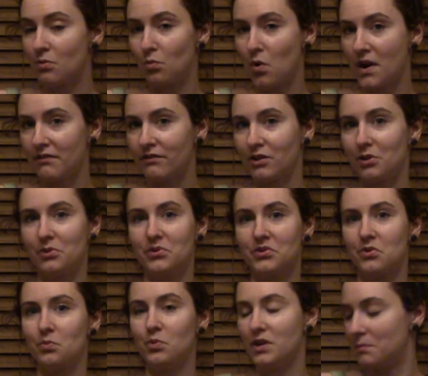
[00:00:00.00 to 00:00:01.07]
one of those
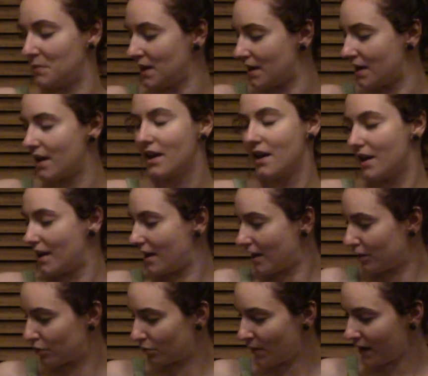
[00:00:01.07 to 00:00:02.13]
would be
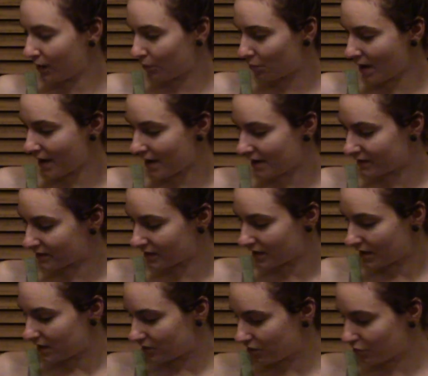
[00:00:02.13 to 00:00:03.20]
great
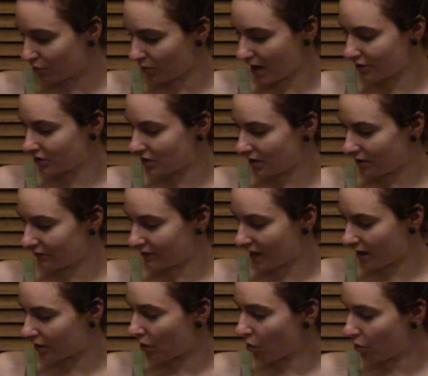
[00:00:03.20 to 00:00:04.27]
ways to achieve
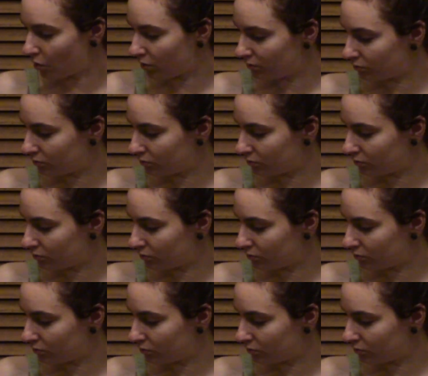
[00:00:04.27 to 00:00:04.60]
that goal.